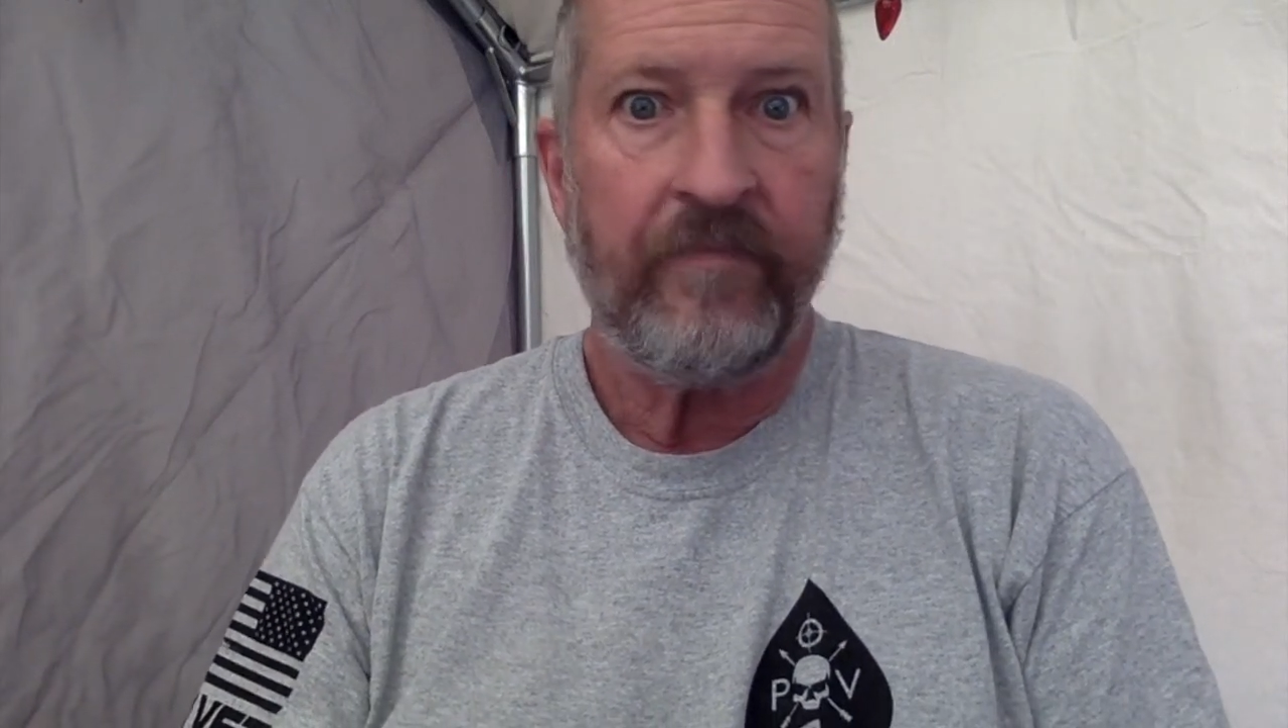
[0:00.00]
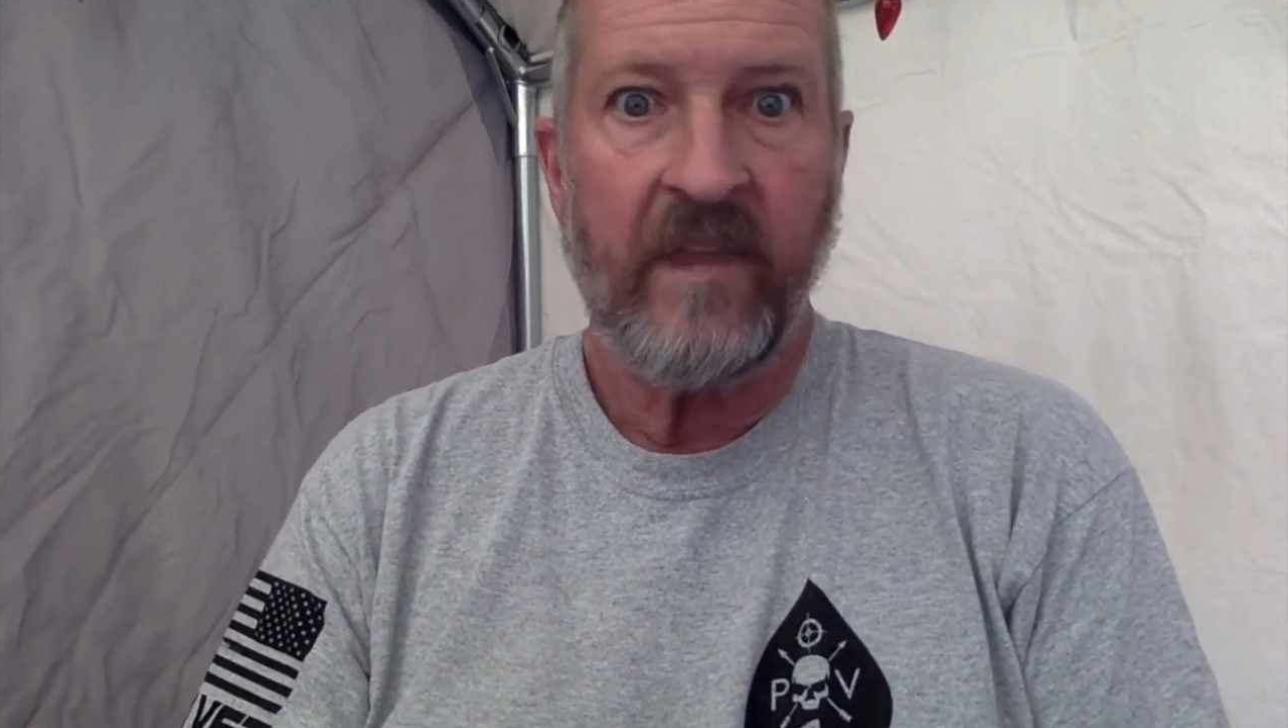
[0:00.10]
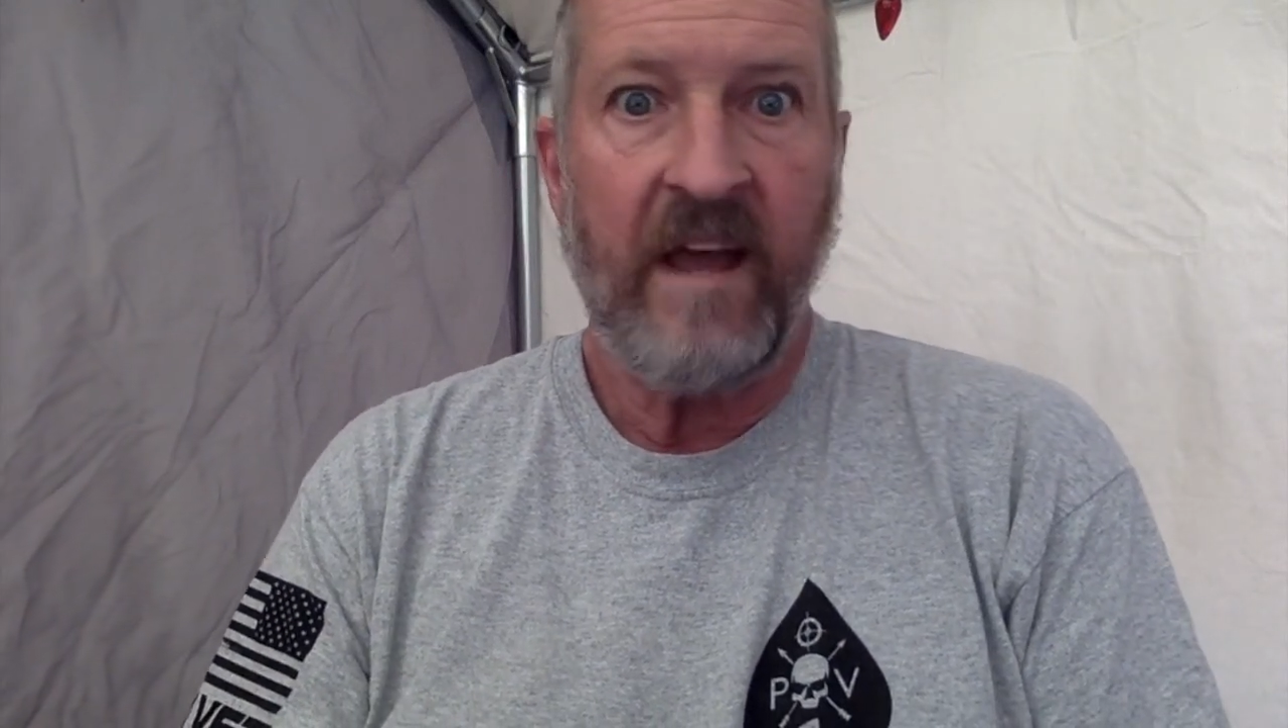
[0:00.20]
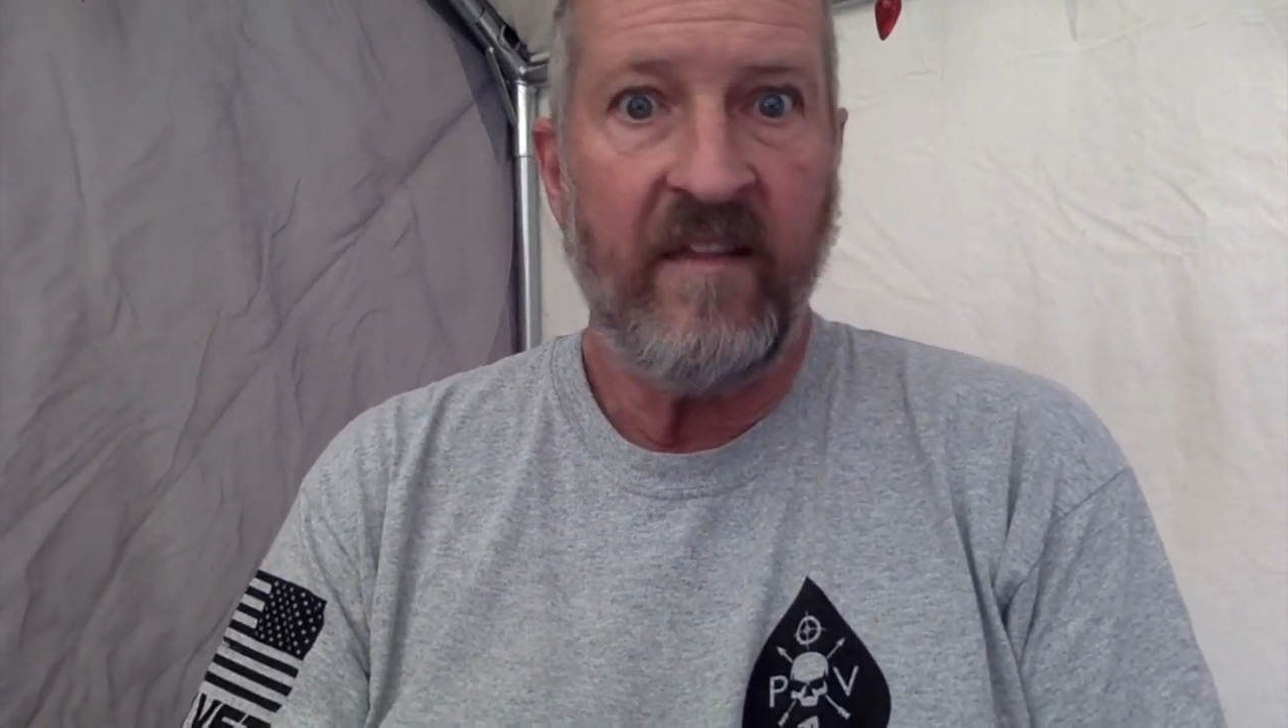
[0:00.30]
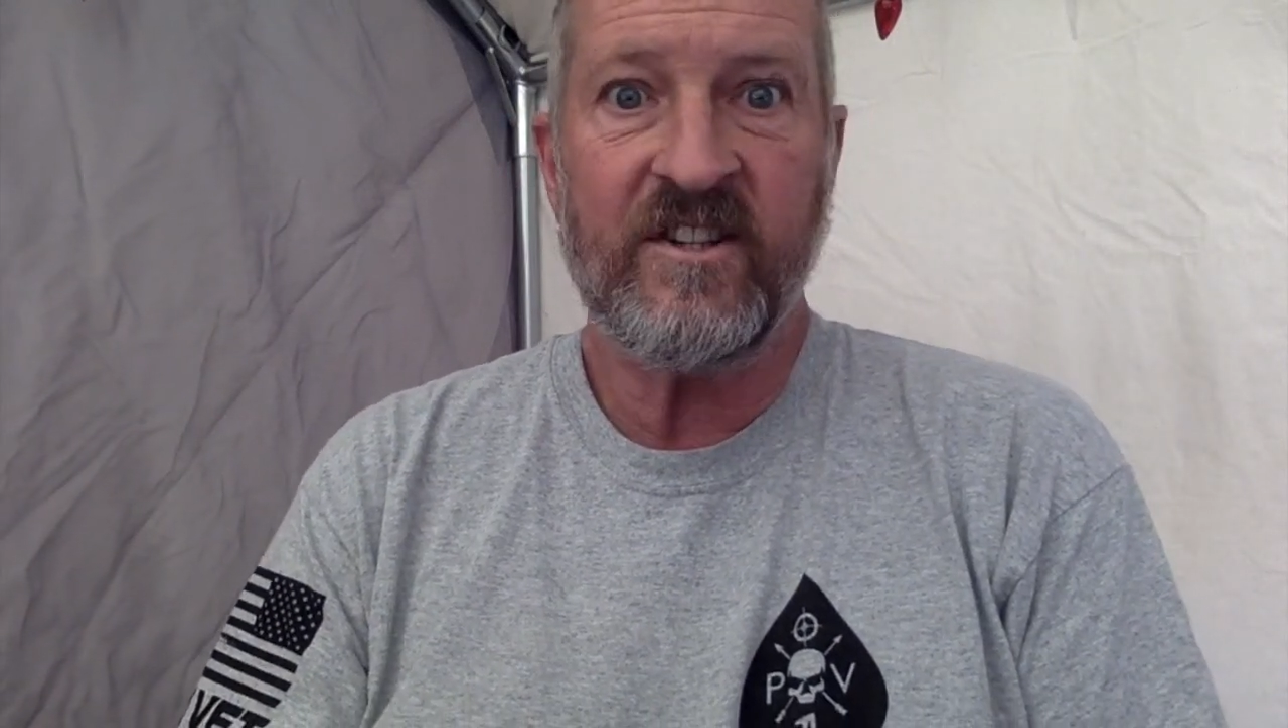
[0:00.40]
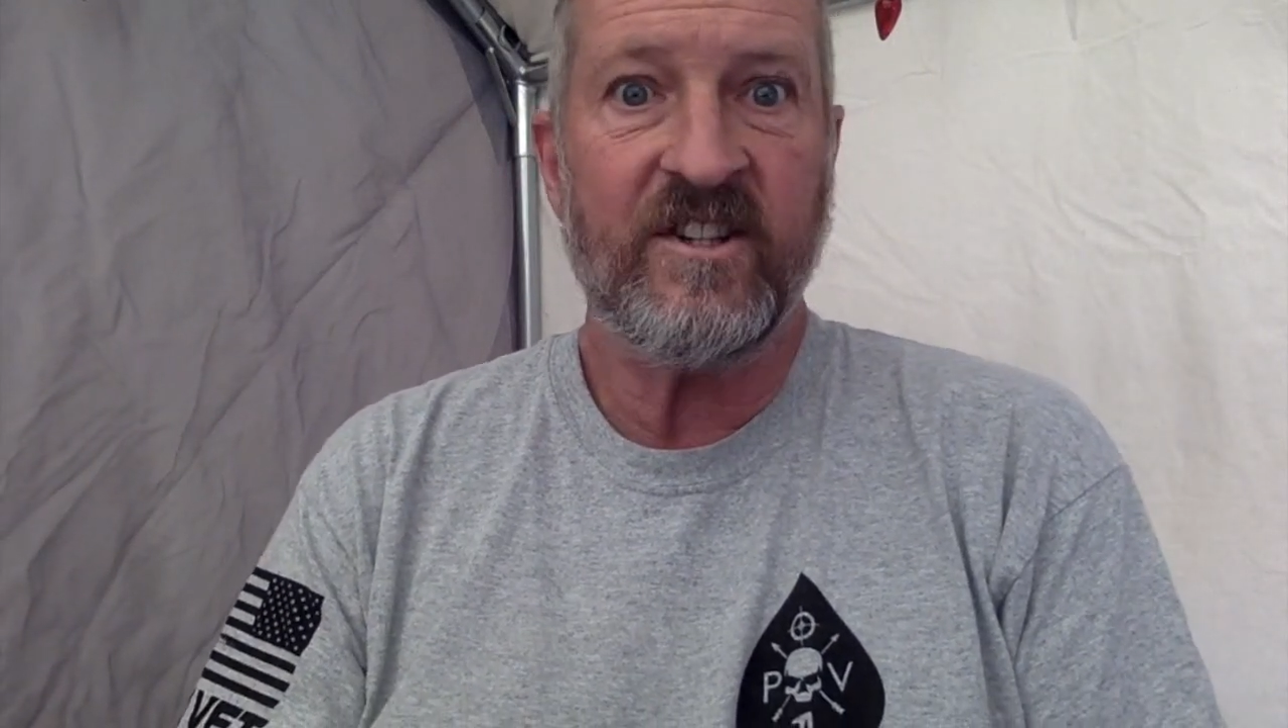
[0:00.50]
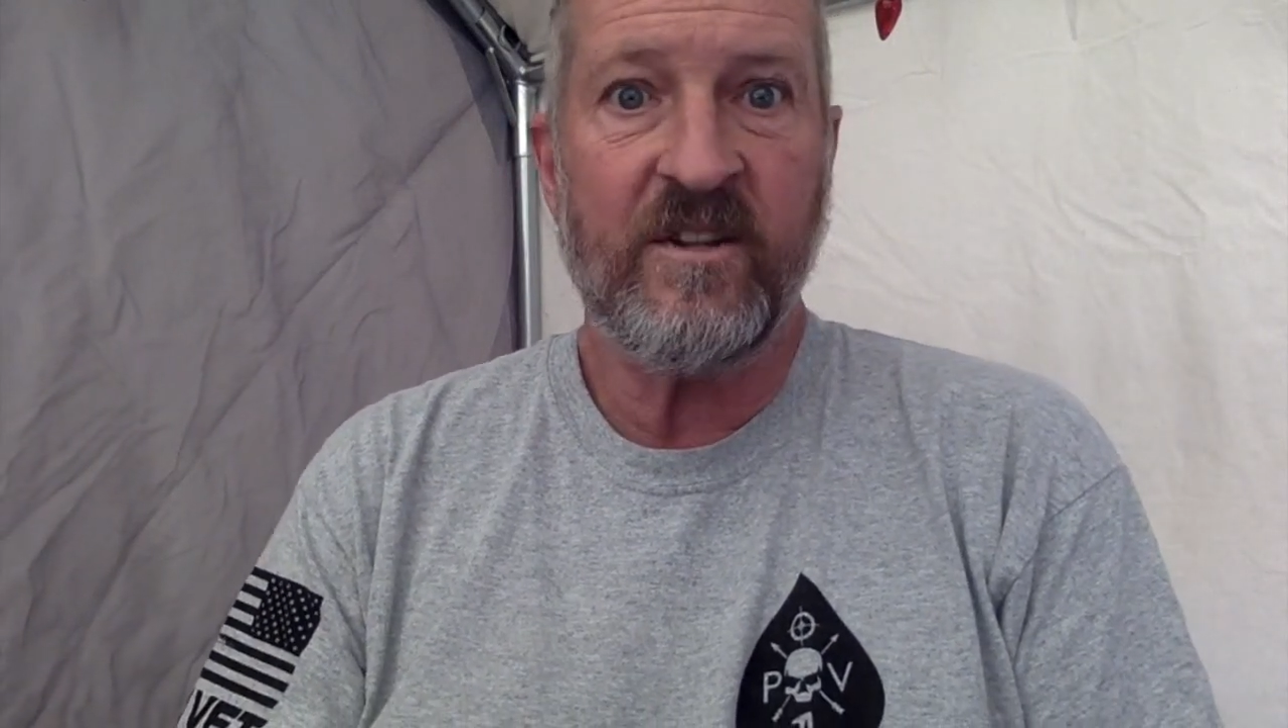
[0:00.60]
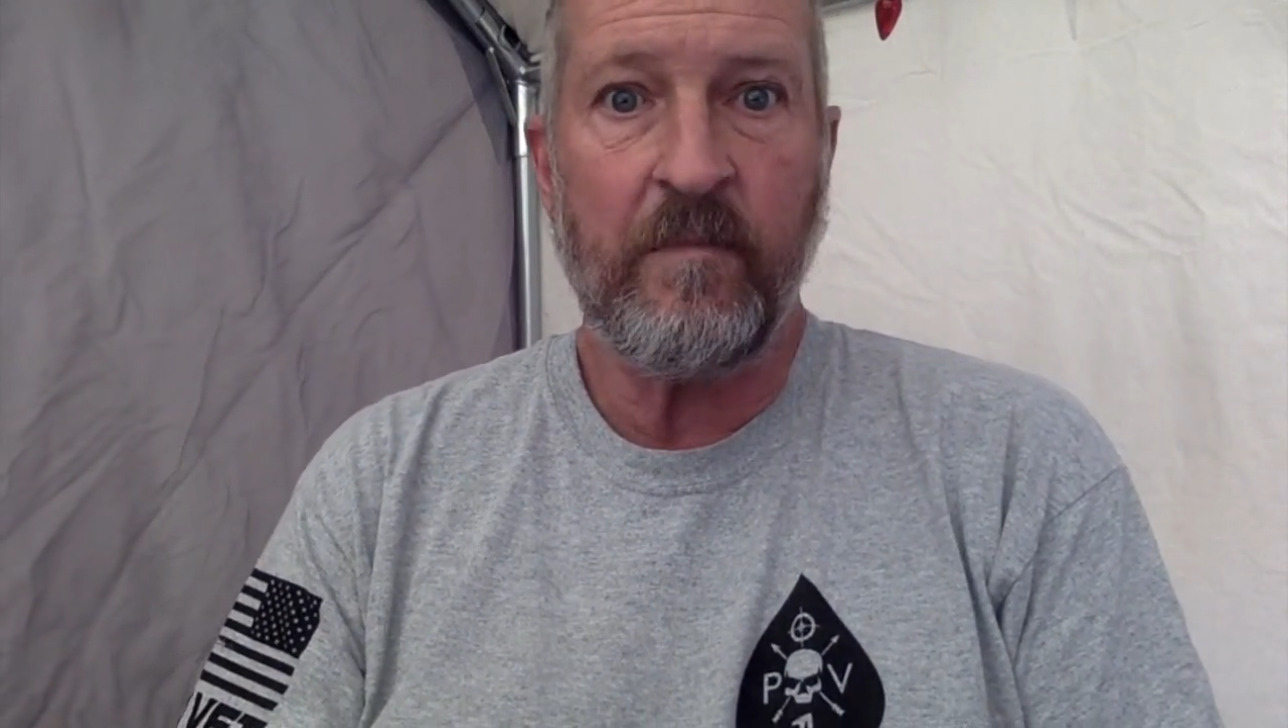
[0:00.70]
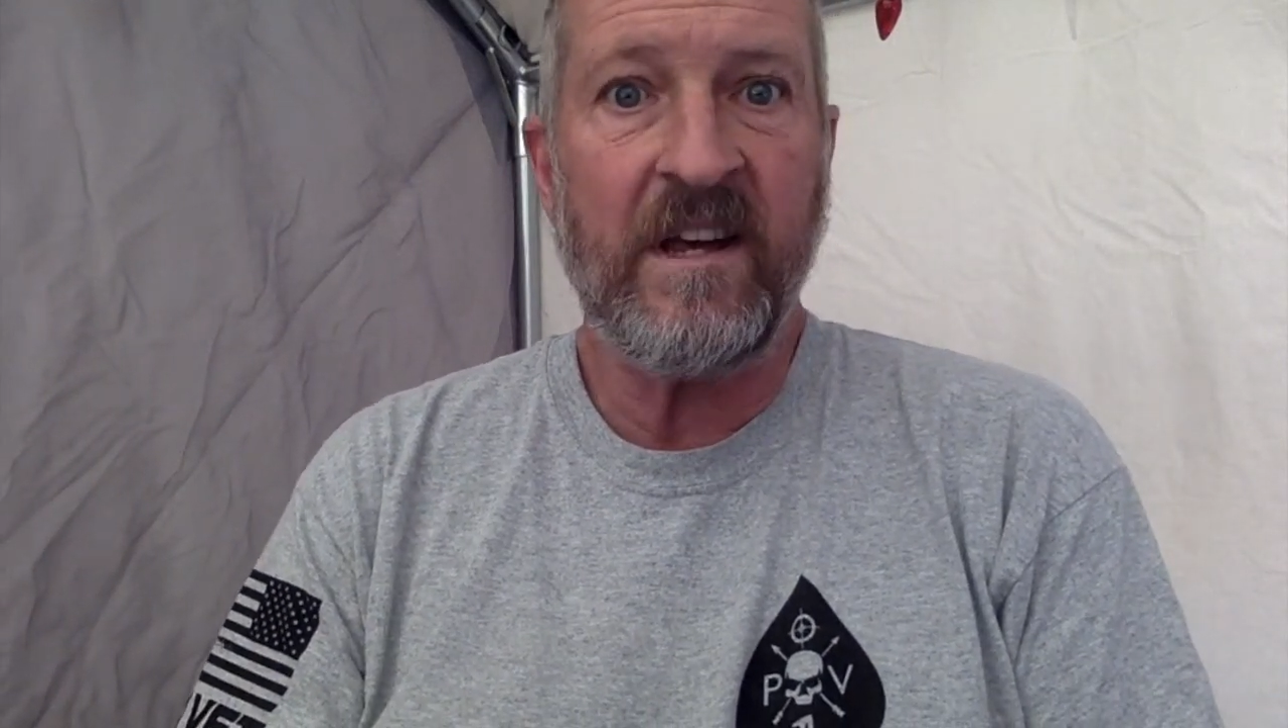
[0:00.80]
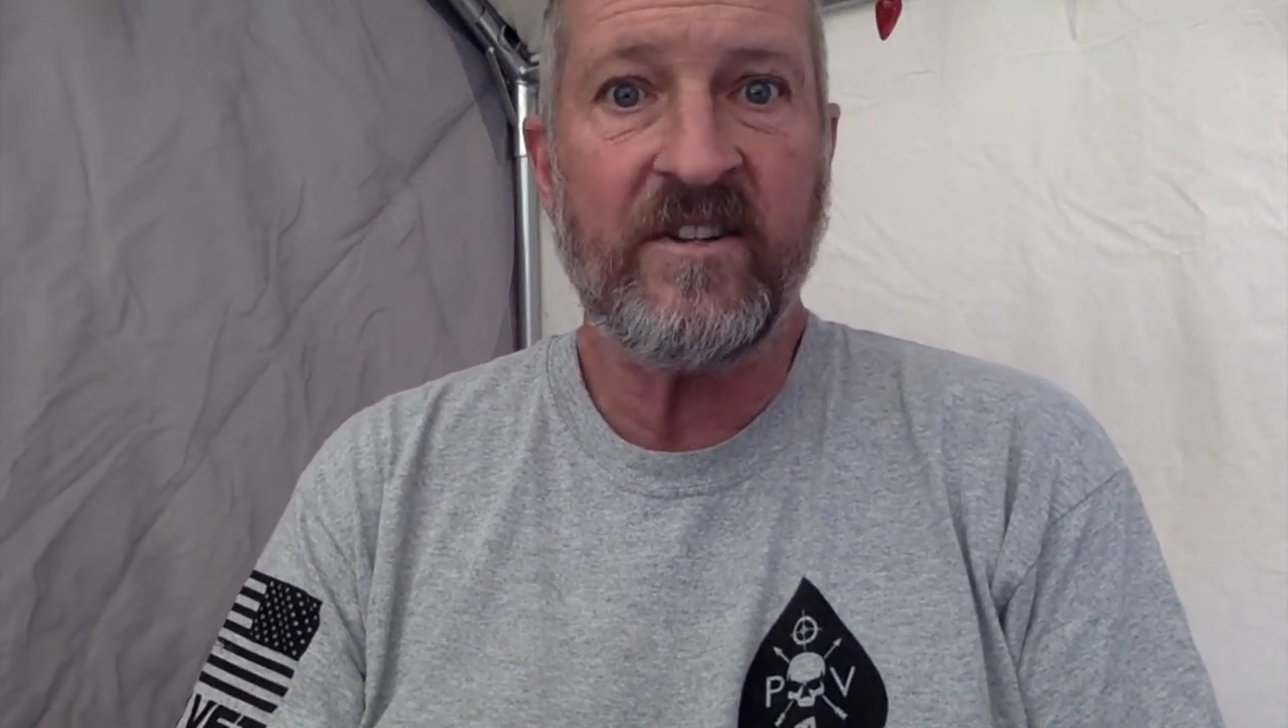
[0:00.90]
And this is the best